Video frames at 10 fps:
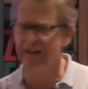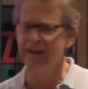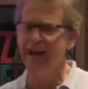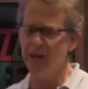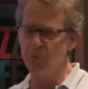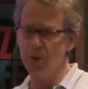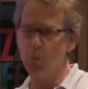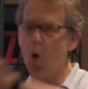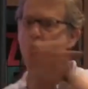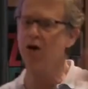and we
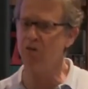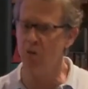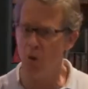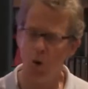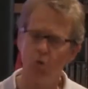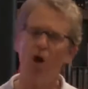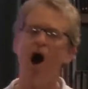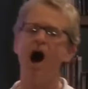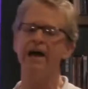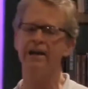walked the whole
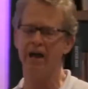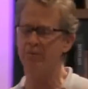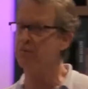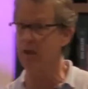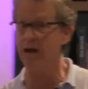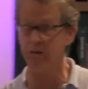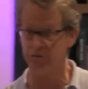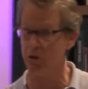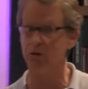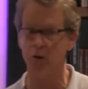ride
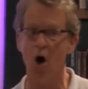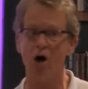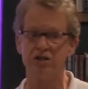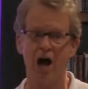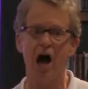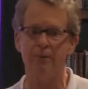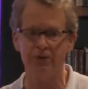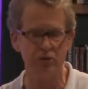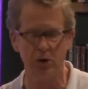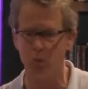for a long time and
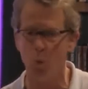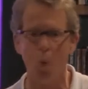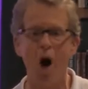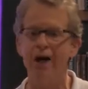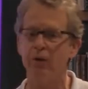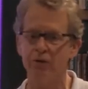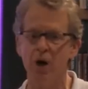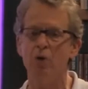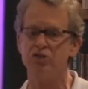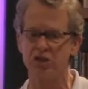took wild
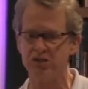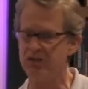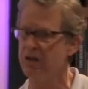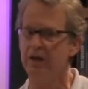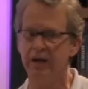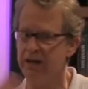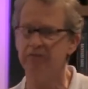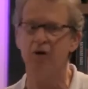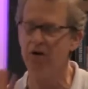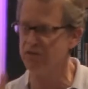notes because it
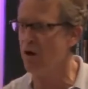involves all